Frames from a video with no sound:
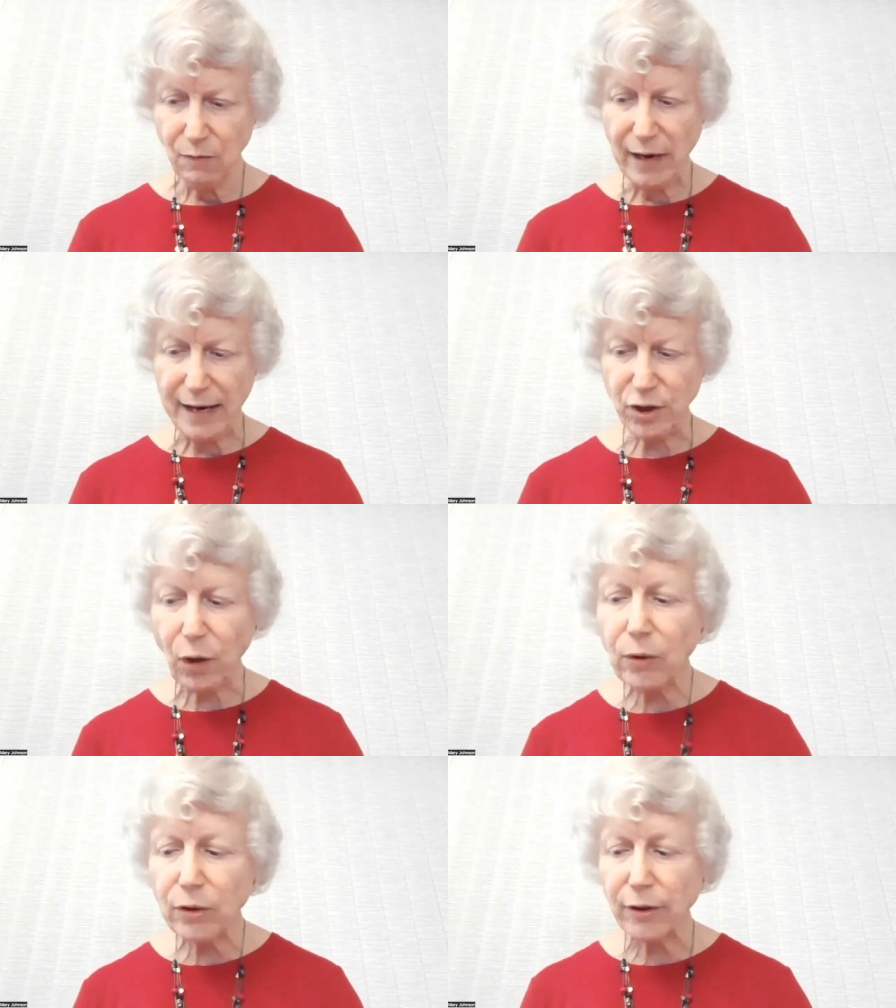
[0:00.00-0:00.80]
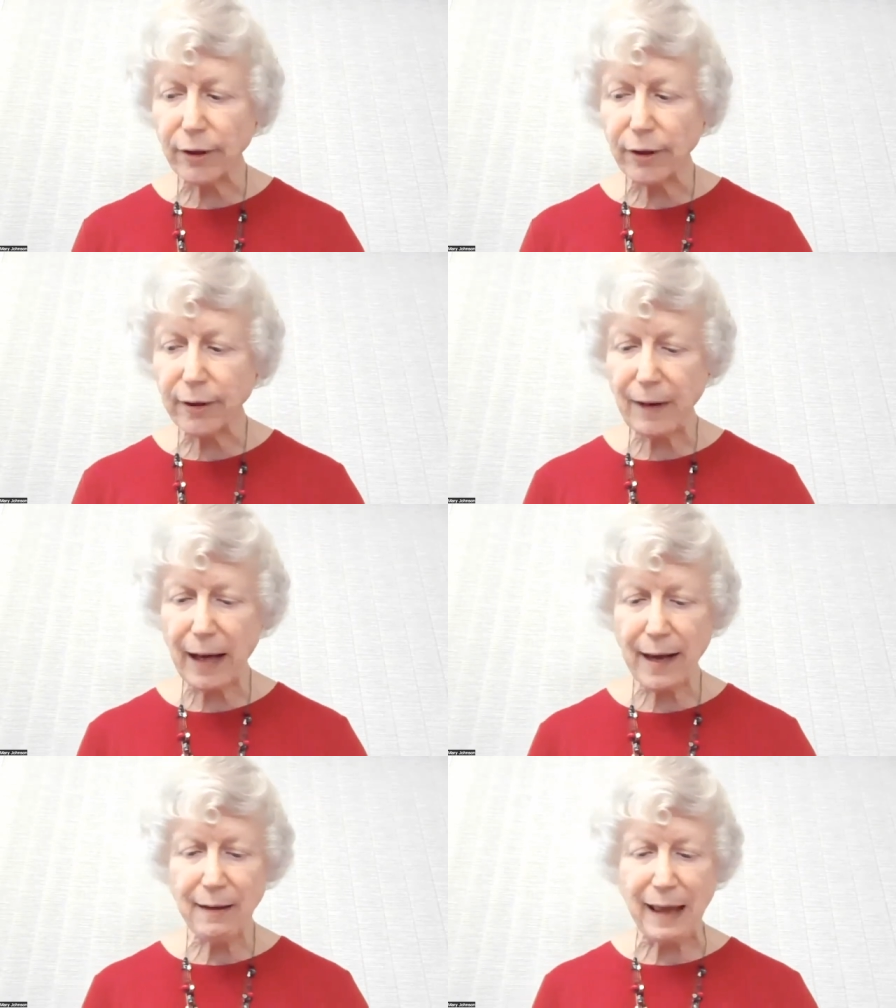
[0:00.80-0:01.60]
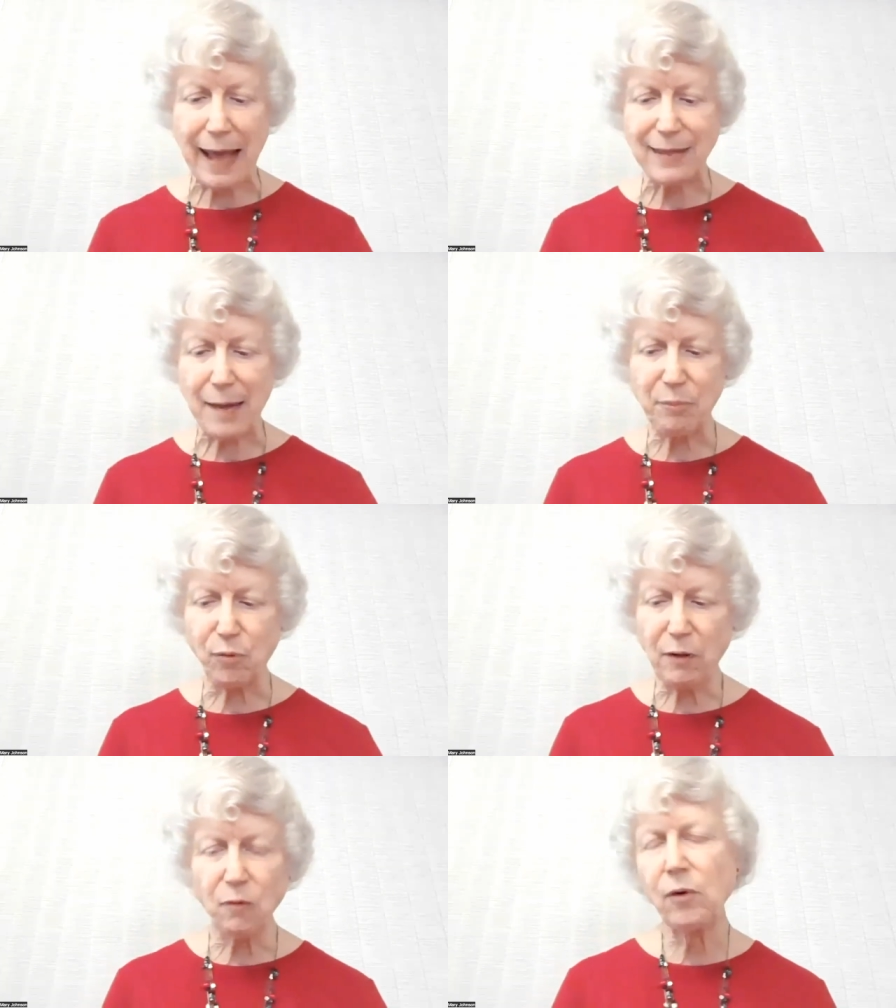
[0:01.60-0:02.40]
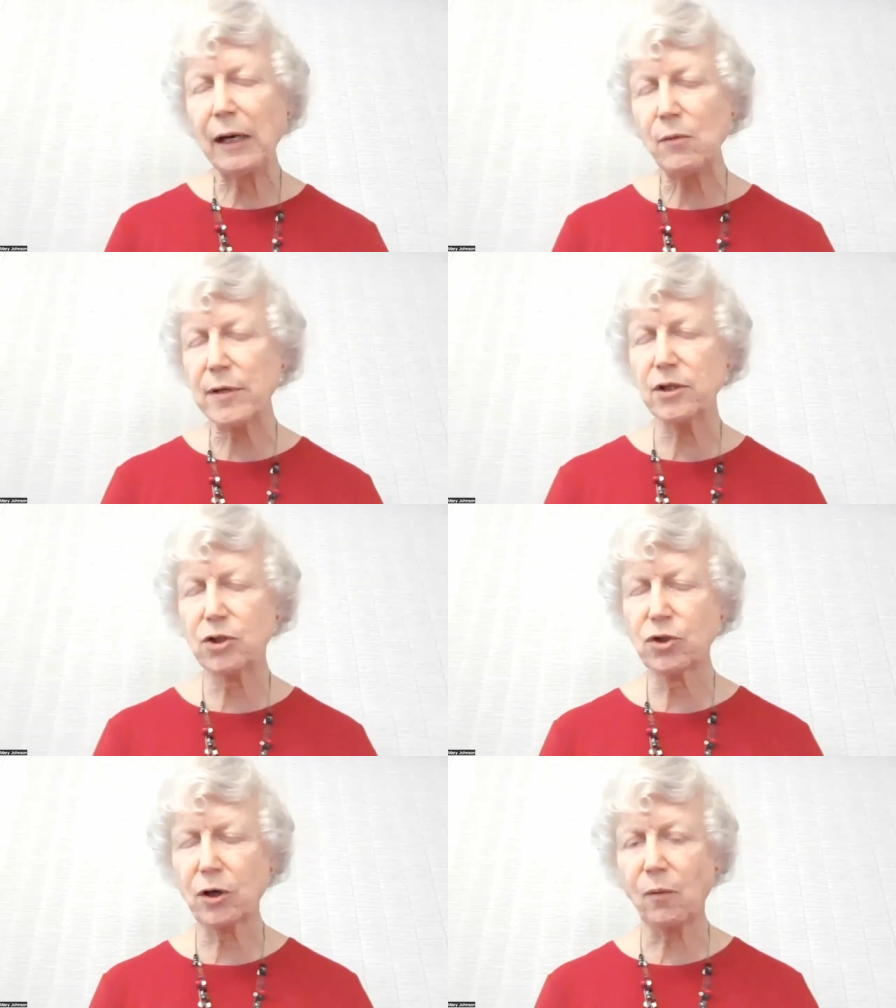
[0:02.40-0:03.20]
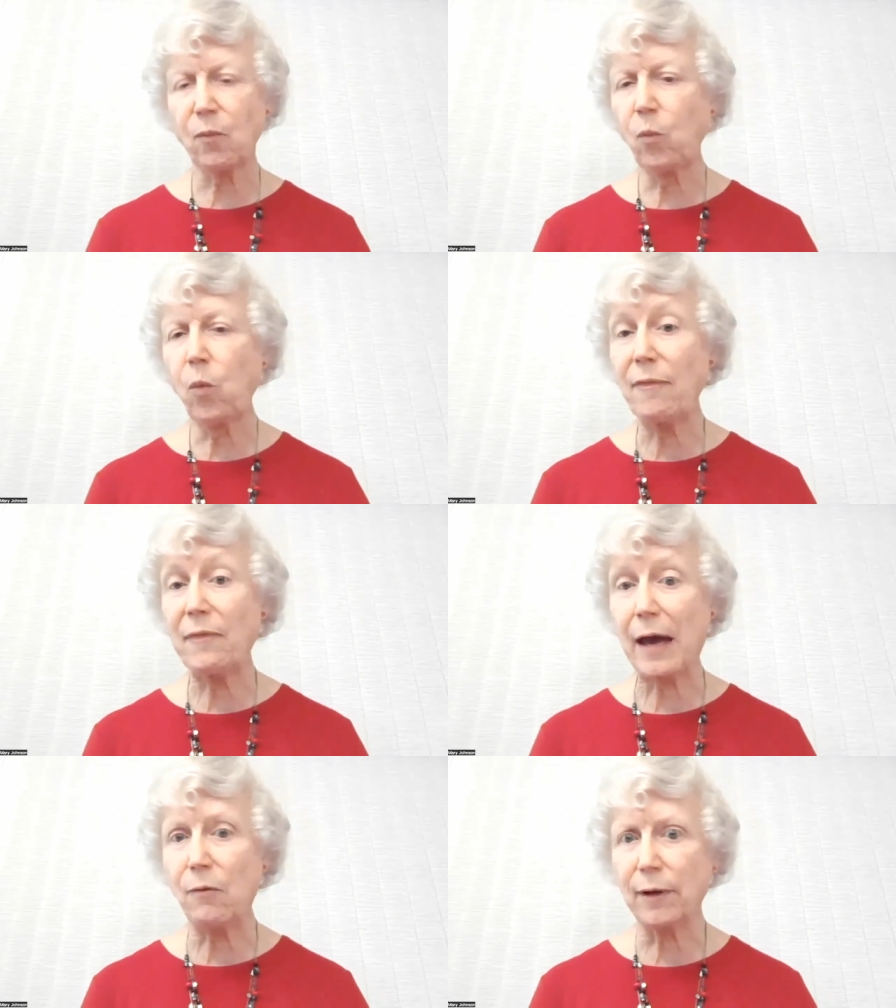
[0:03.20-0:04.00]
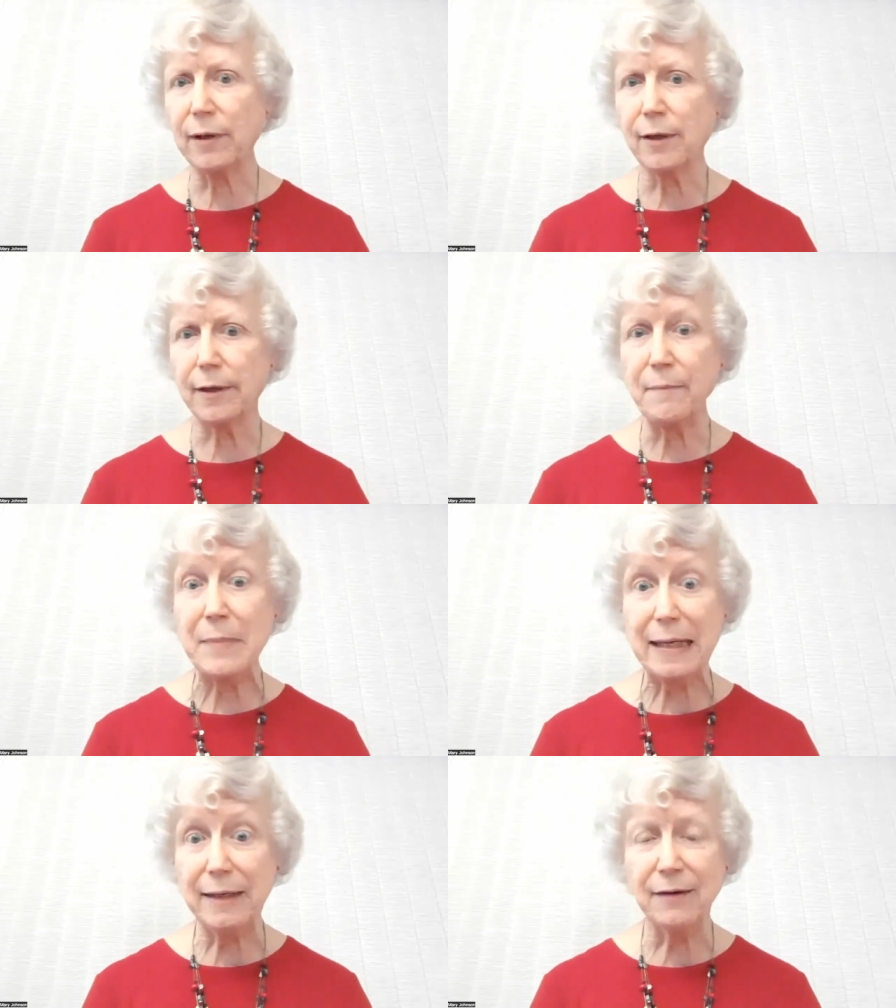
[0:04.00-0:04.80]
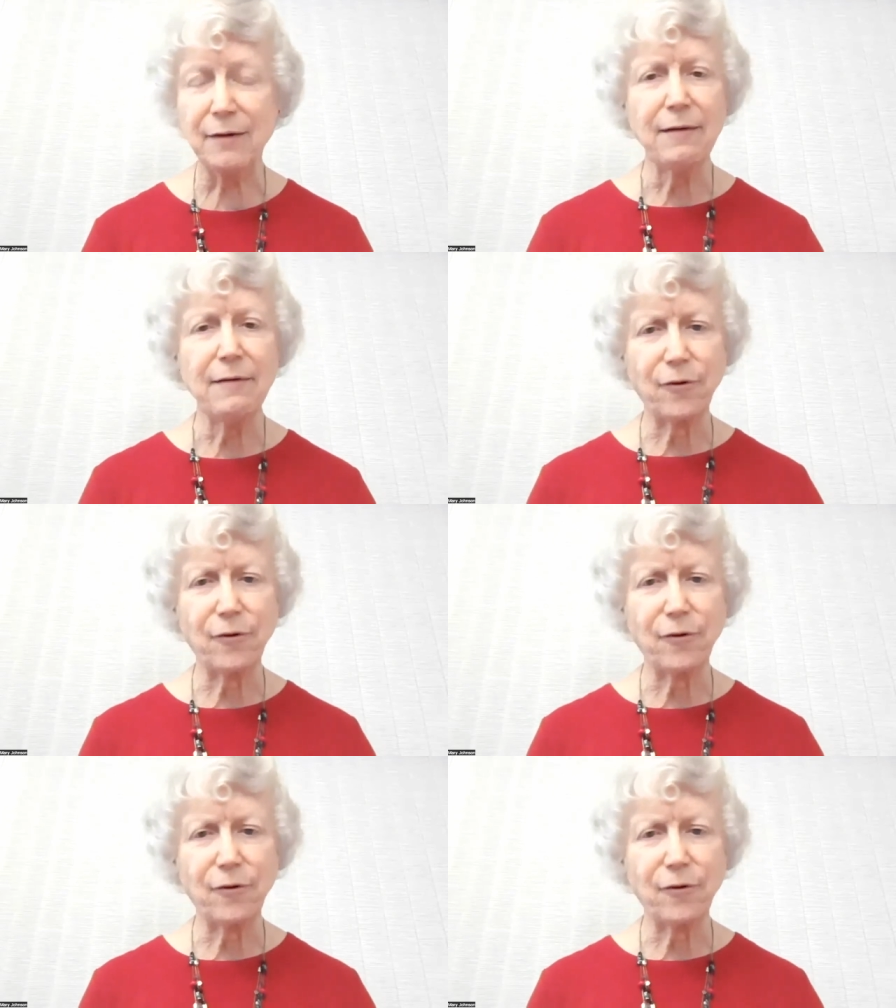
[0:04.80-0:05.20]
When I told her, I at that point really wasn't sure what that really going to mean